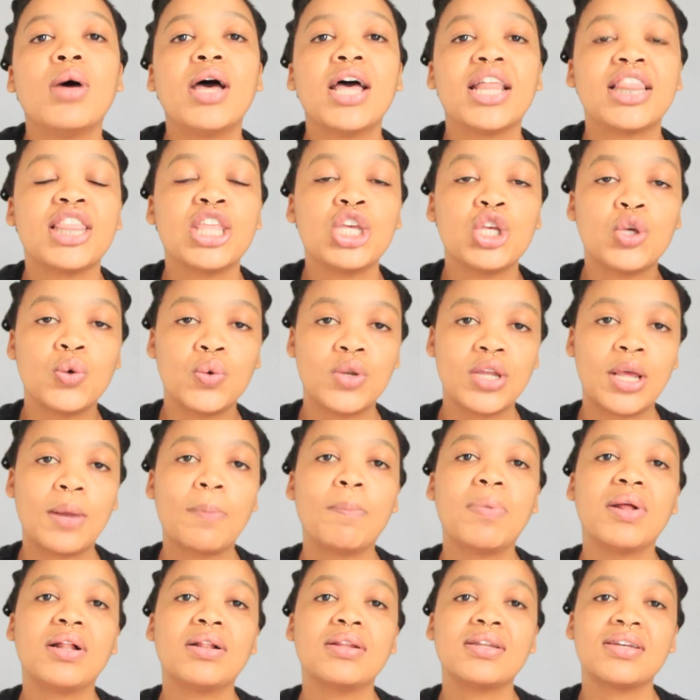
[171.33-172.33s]
at the
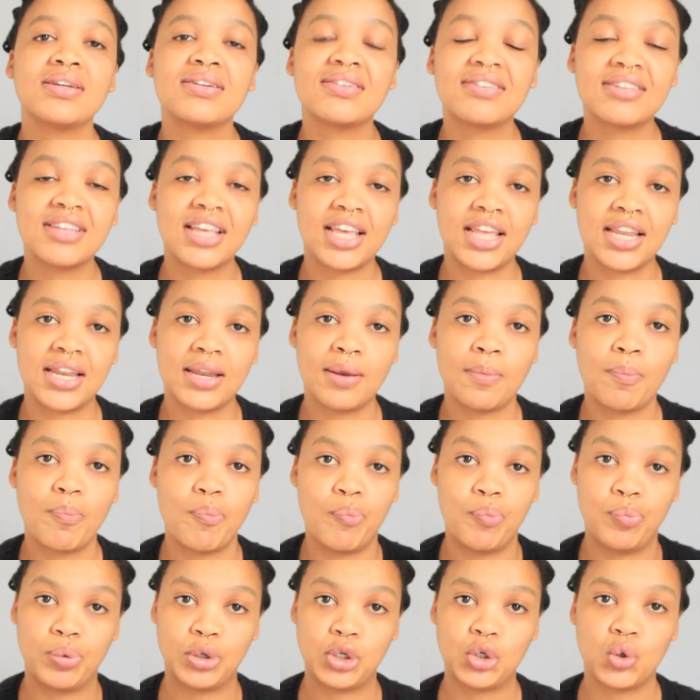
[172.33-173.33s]
union buildings in
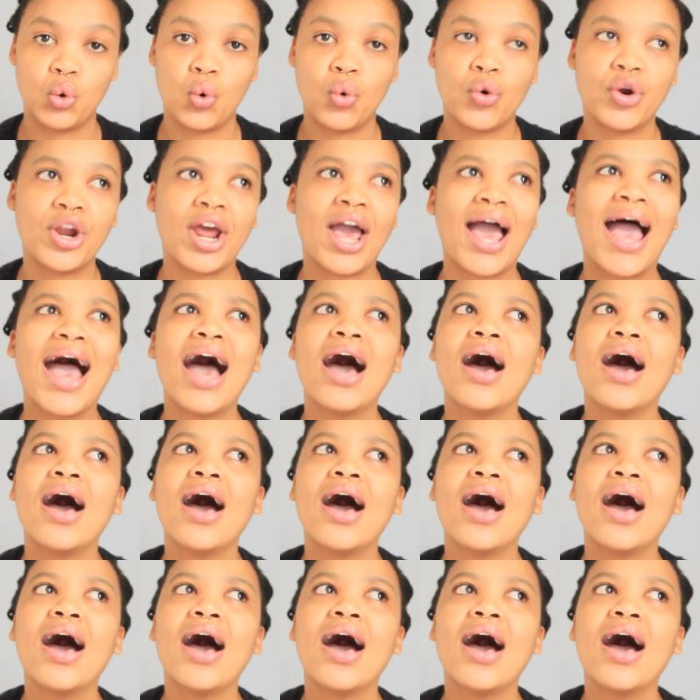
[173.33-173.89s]
Pretoria.